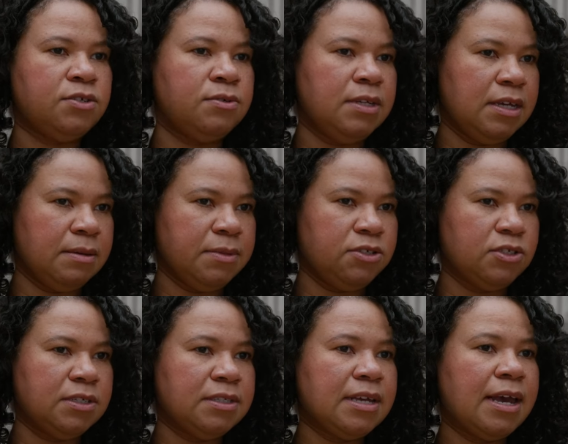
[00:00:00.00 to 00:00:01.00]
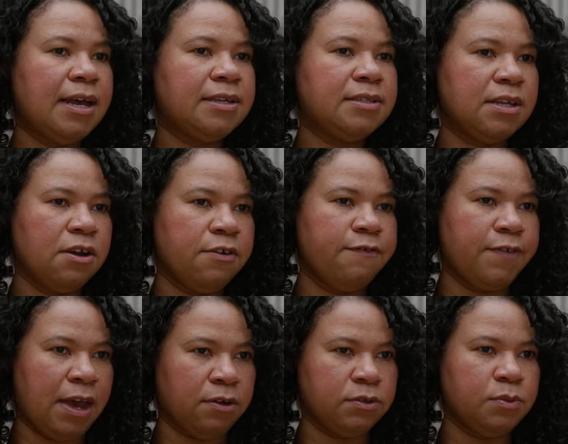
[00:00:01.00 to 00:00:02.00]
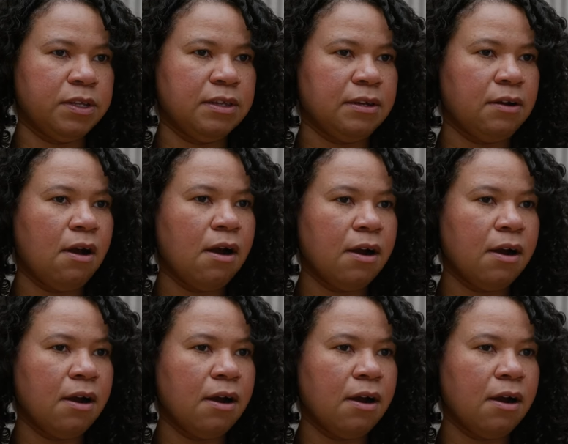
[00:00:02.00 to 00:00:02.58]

to the images as they are found within